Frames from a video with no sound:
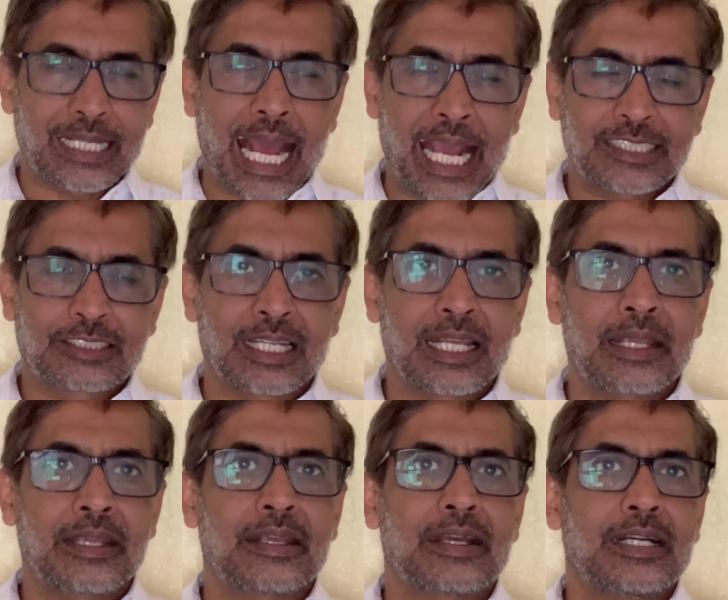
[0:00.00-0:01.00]

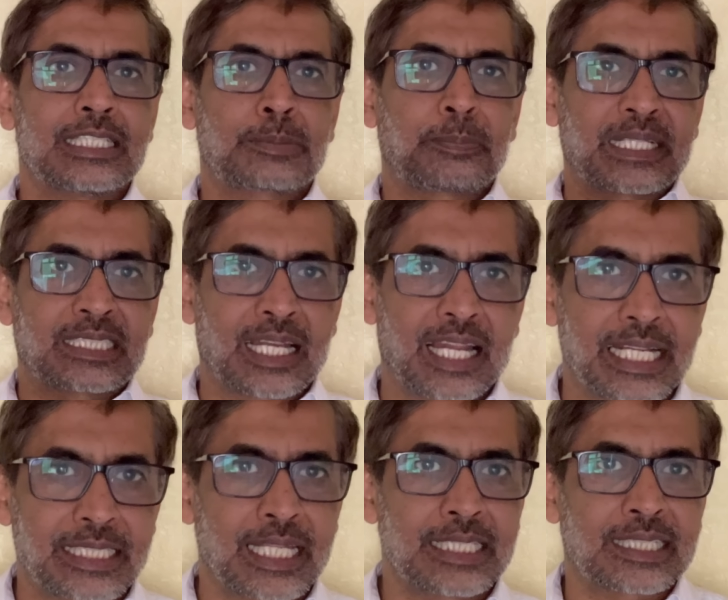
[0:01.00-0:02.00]
actually
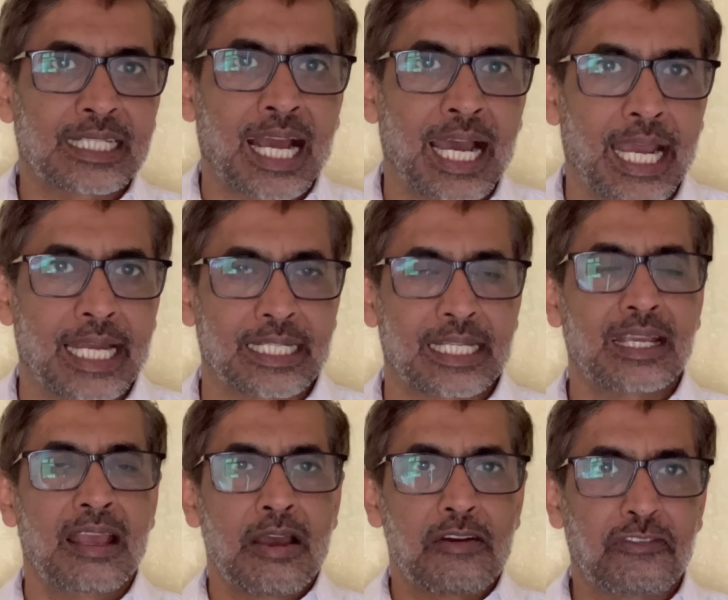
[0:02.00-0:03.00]
specializes in
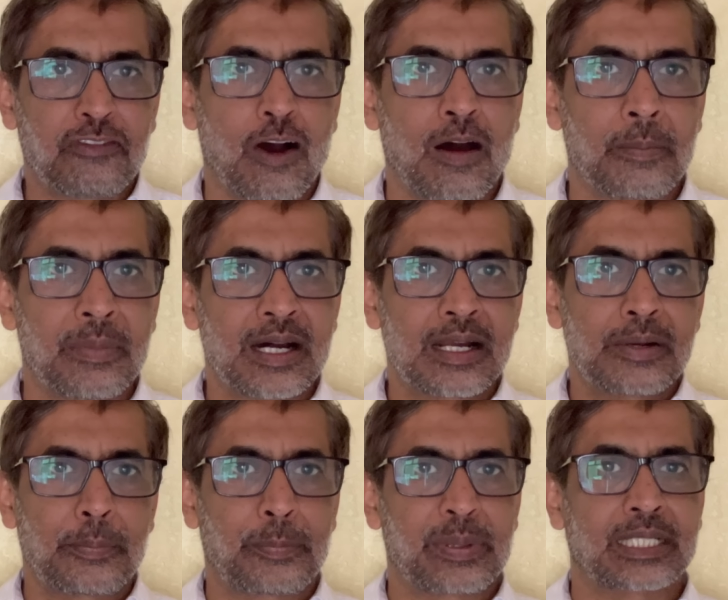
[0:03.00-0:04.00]
hiring former
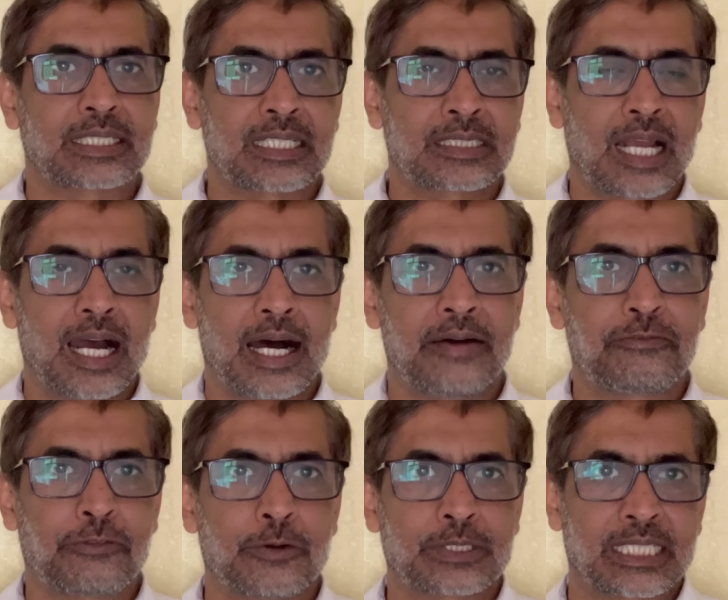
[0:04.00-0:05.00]
British Armed
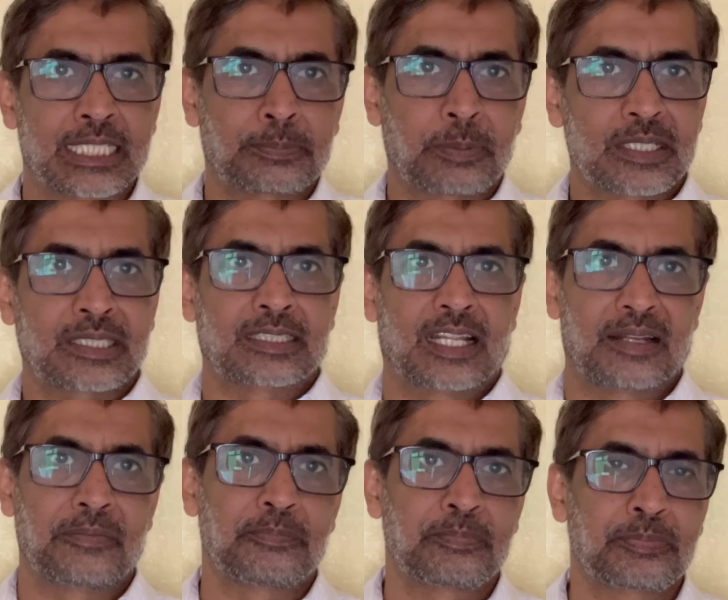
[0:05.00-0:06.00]
Forces personnel.
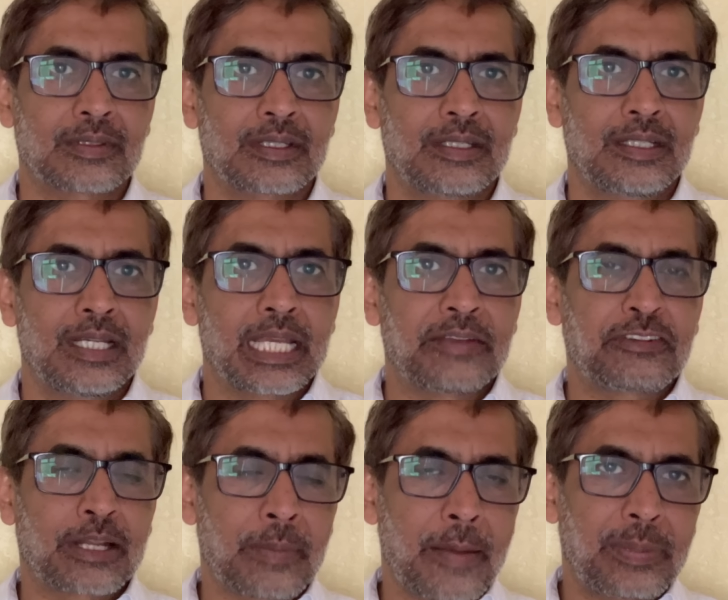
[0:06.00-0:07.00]
If you
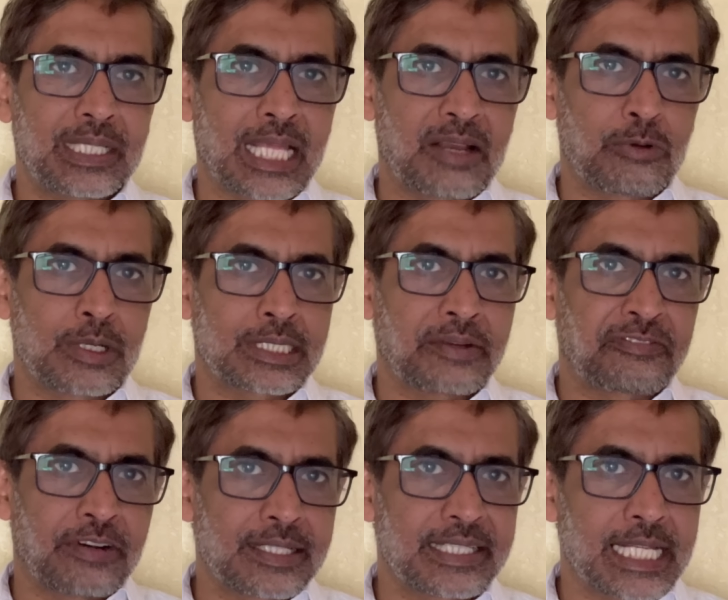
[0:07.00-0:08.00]
remember, there was a
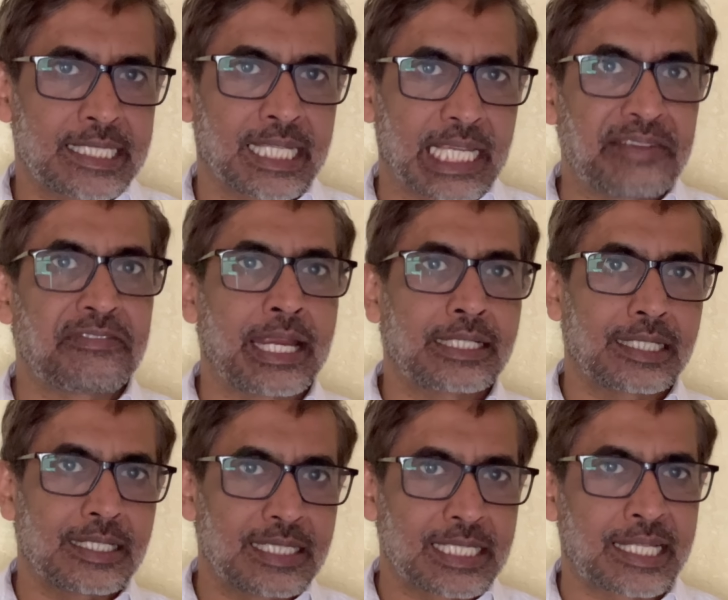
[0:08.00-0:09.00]
fundraising event
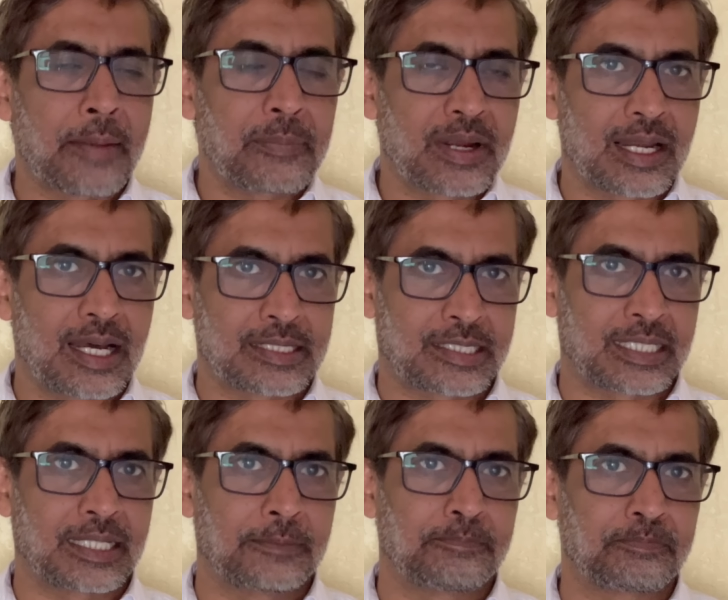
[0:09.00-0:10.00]
in December last
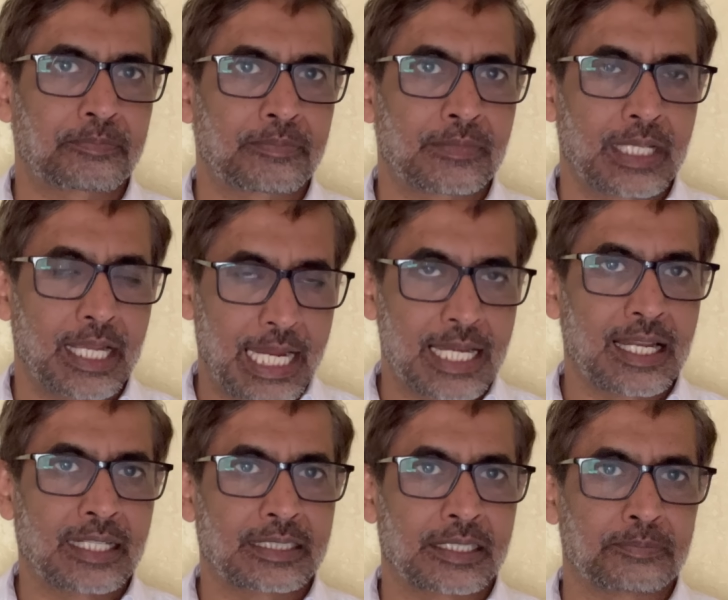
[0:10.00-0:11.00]
year in
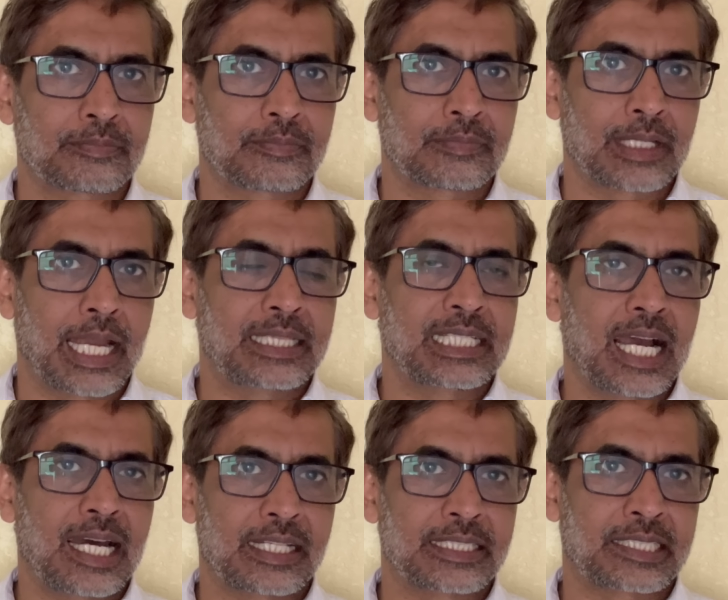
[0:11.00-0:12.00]
London at the
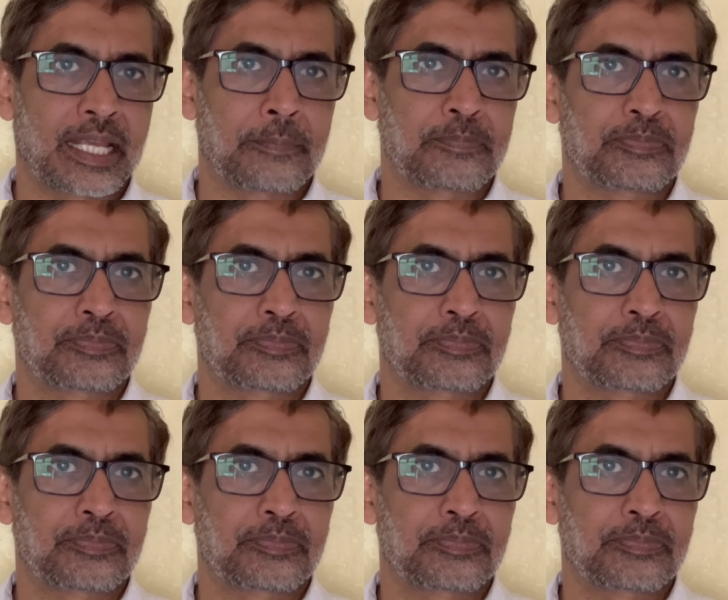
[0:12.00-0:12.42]
RSA,